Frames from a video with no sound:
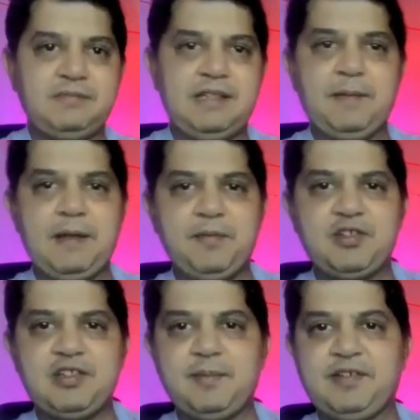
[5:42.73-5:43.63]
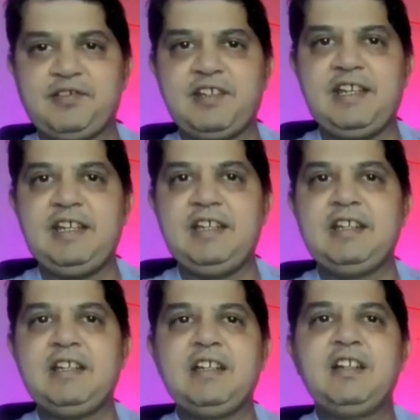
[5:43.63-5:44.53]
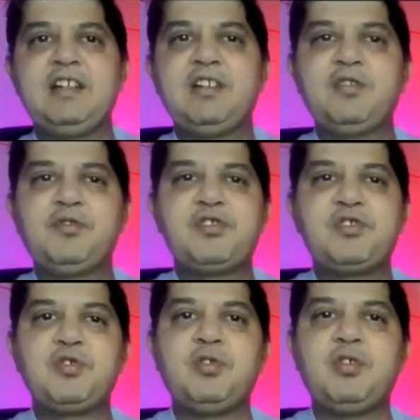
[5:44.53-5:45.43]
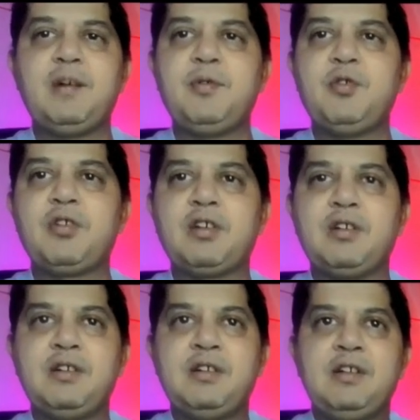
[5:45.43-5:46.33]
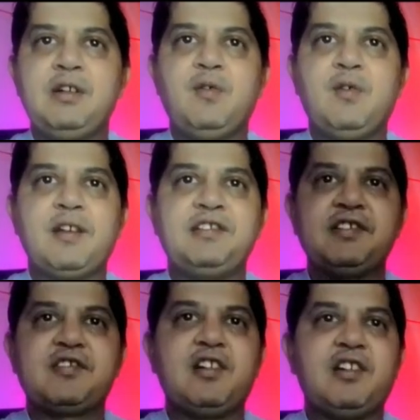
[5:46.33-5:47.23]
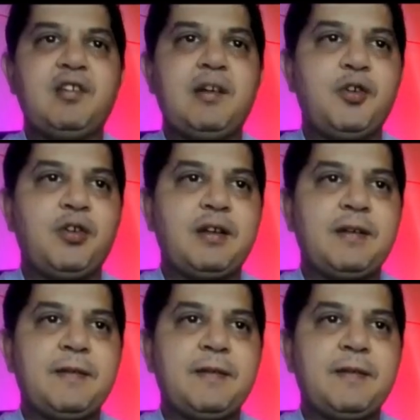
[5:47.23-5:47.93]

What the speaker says: Let me share my screen to show about what is this cartoon about.